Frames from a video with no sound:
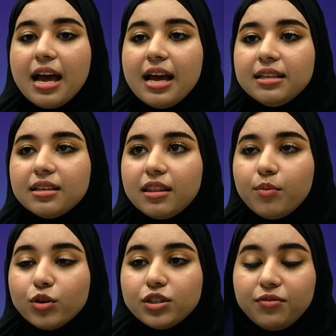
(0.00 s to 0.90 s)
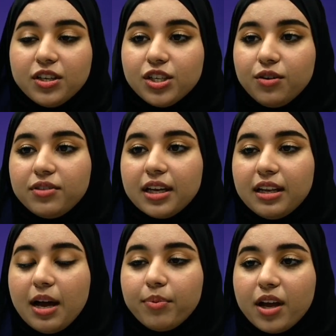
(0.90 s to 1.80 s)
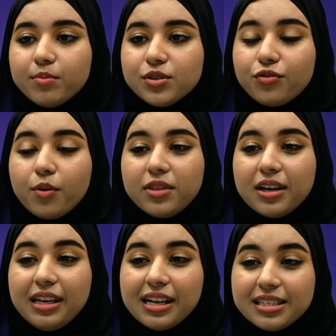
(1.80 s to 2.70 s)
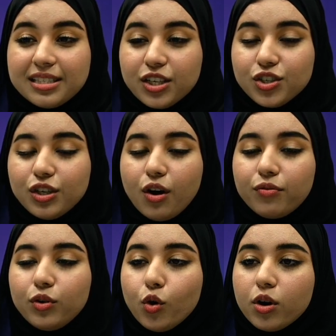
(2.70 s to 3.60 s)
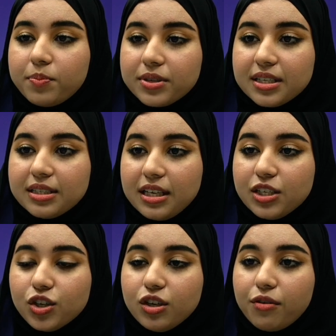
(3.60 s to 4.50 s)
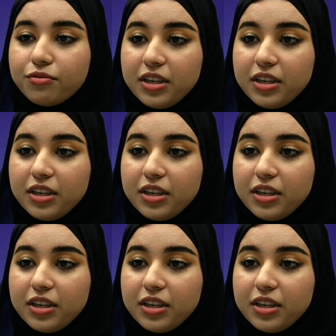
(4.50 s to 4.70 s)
And the motivation of the club comes from the realization of low representation of